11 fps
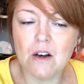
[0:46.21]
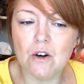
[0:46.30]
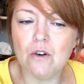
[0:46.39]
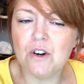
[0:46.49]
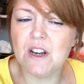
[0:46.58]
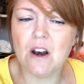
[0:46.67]

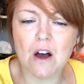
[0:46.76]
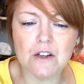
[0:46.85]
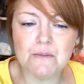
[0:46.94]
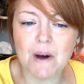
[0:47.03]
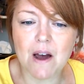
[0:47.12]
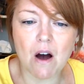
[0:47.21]
Lord,
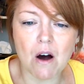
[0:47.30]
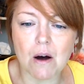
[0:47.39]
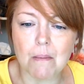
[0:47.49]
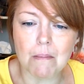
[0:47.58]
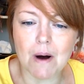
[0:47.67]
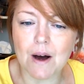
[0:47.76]
enlarge my
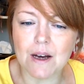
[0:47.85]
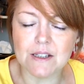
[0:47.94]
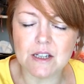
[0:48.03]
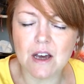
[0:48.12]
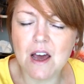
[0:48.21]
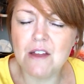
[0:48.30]
heart and
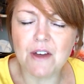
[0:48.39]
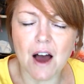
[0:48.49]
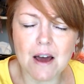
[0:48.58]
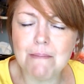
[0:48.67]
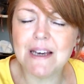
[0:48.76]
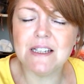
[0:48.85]
mind that
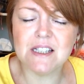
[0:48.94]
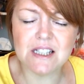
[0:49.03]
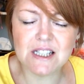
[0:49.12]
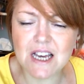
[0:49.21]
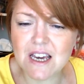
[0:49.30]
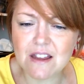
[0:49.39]
I may
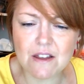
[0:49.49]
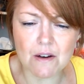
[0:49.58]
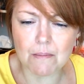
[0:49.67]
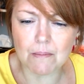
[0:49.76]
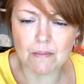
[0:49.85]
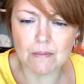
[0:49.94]
see
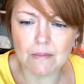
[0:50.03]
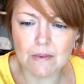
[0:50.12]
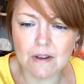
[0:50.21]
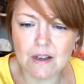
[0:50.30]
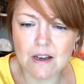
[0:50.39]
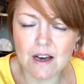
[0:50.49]
them
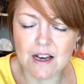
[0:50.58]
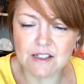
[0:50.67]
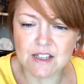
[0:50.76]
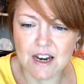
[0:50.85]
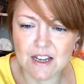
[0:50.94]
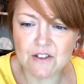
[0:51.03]

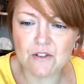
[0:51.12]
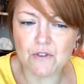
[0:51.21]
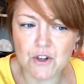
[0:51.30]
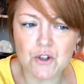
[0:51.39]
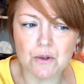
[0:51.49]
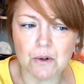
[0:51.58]
as an
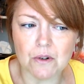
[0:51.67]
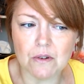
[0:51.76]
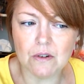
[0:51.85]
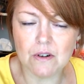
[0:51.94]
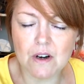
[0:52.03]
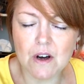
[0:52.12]
individual,
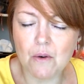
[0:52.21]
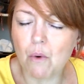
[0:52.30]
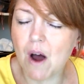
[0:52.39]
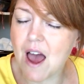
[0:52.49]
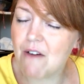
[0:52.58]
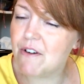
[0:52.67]

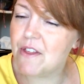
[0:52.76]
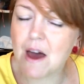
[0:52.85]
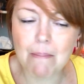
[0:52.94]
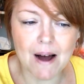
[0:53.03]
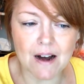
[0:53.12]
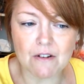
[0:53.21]
whatever their
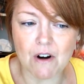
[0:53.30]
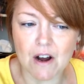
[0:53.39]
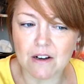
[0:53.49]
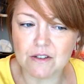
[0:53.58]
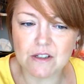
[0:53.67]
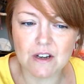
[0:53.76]

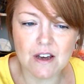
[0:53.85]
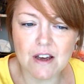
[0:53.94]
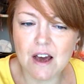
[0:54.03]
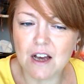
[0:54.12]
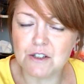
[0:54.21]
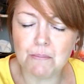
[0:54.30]
background,
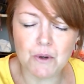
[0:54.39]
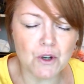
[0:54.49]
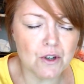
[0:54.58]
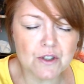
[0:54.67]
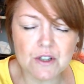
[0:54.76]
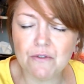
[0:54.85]
as
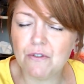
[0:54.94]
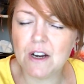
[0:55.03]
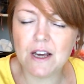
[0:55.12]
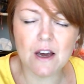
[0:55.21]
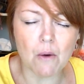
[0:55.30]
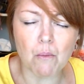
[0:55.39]

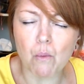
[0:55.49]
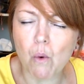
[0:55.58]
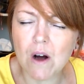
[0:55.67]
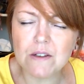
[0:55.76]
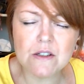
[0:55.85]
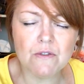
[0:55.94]
beautifully and
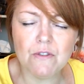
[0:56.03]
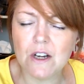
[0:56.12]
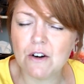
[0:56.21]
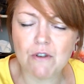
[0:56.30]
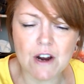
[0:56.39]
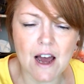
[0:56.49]
wonderfully
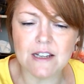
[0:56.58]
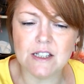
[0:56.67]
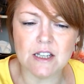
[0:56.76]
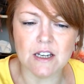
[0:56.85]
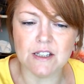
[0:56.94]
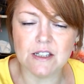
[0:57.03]

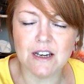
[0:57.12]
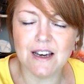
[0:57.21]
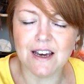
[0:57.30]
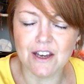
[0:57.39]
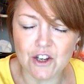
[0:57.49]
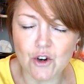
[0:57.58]
created
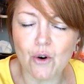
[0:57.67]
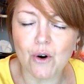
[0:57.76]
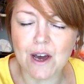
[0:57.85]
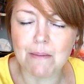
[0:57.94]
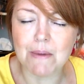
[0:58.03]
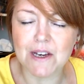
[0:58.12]
in your
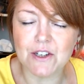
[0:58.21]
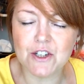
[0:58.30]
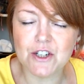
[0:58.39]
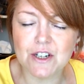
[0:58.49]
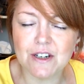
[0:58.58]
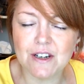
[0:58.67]

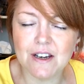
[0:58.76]
image.